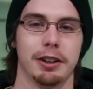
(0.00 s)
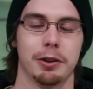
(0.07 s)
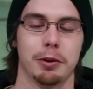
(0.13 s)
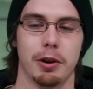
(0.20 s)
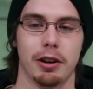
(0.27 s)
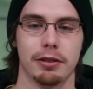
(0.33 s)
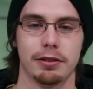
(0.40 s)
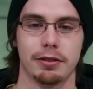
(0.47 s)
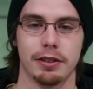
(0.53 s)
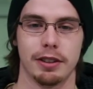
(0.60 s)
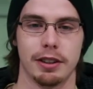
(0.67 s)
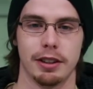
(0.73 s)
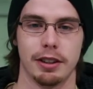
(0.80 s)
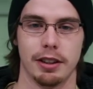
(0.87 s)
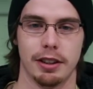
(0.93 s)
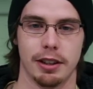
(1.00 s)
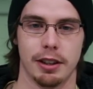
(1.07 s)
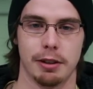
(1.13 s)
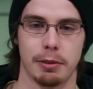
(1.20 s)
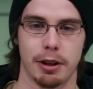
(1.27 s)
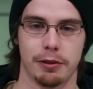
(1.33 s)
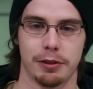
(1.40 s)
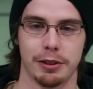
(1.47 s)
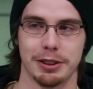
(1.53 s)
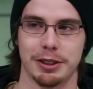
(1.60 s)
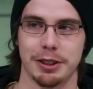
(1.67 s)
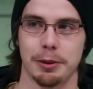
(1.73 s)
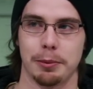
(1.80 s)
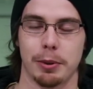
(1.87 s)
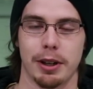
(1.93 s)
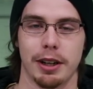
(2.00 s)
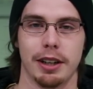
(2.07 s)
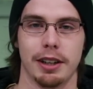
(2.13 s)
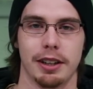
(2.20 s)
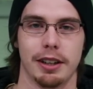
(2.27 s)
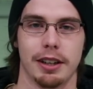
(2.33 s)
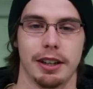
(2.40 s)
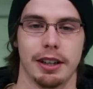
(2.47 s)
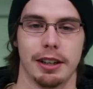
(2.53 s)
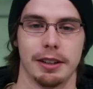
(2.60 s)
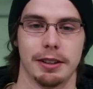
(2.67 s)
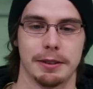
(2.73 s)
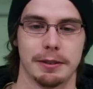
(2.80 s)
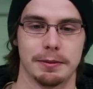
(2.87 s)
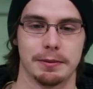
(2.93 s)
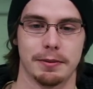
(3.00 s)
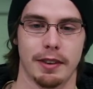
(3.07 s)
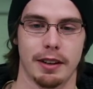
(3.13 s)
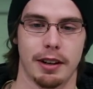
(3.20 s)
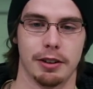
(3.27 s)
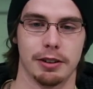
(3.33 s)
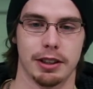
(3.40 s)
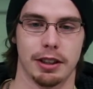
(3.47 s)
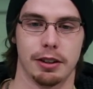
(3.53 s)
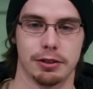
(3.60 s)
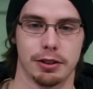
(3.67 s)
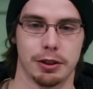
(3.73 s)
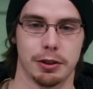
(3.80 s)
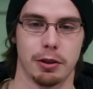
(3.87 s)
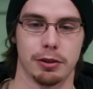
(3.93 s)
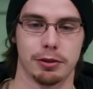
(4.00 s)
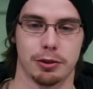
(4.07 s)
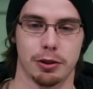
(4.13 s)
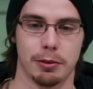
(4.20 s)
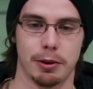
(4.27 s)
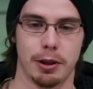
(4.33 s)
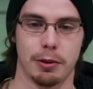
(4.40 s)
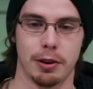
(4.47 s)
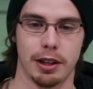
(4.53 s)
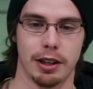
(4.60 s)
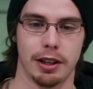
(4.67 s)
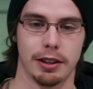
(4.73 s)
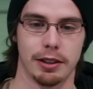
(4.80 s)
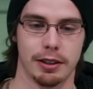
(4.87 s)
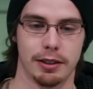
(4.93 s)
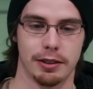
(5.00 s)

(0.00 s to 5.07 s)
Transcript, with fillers: in Guelph in my first year of play. I was, uh, I was on the Guelph Storm and I won a,